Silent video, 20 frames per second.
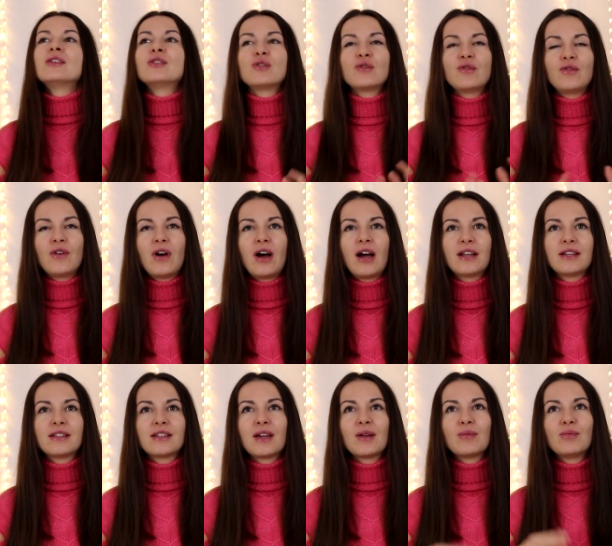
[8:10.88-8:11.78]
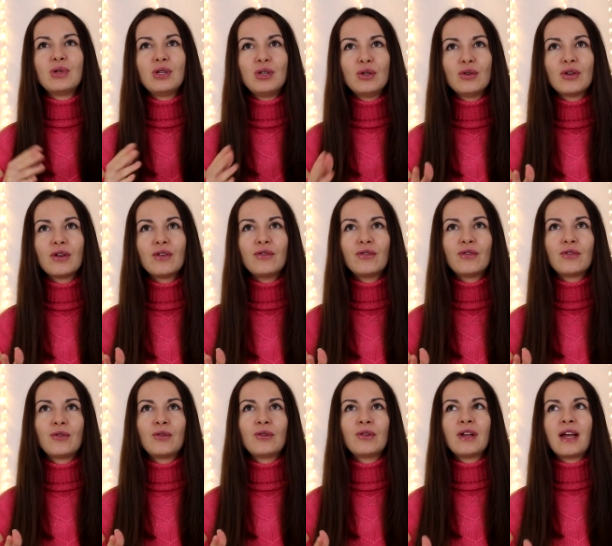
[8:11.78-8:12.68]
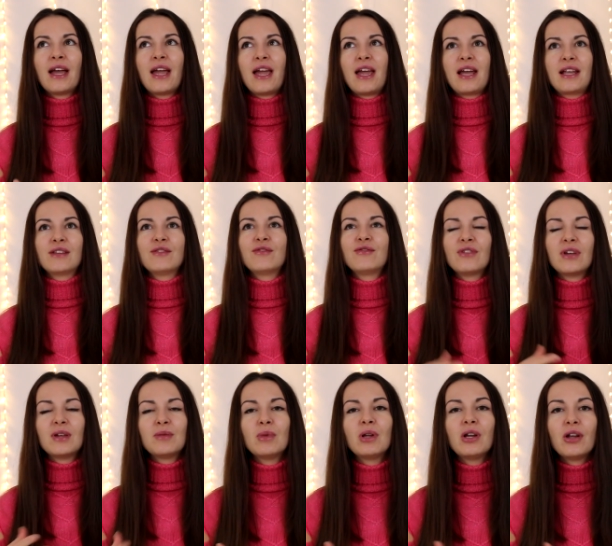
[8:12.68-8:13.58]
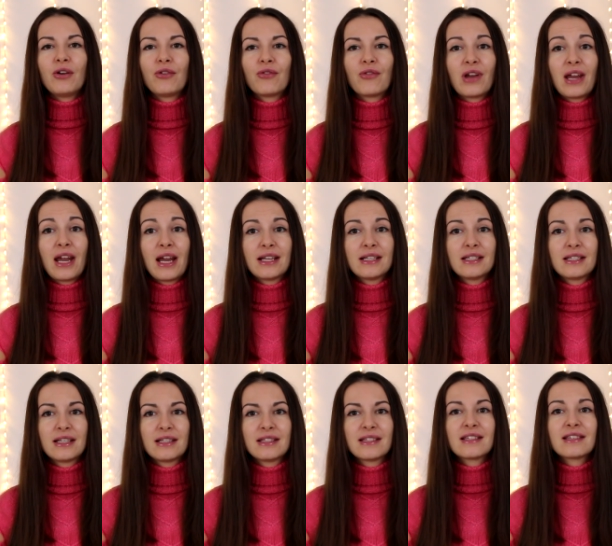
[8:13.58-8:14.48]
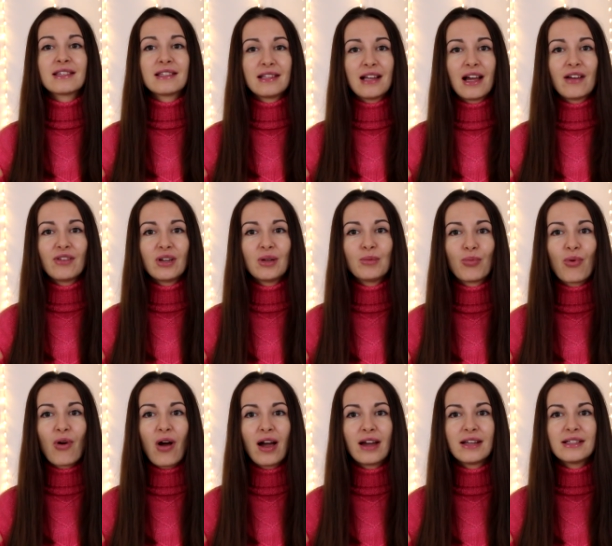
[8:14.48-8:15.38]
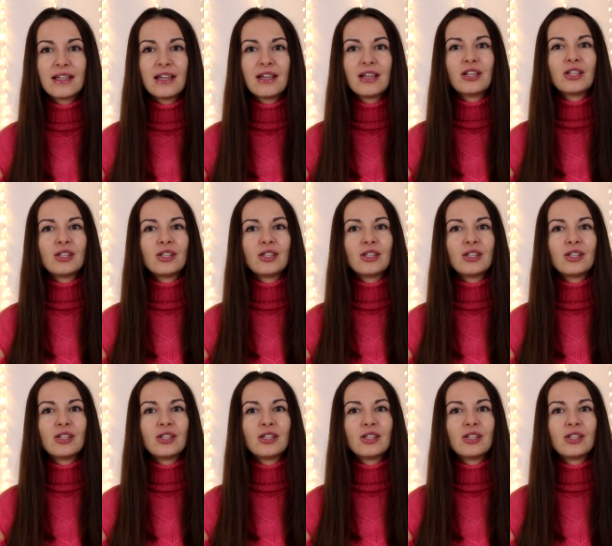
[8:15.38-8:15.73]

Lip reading: to find a beautiful and family-oriented Slavic bride,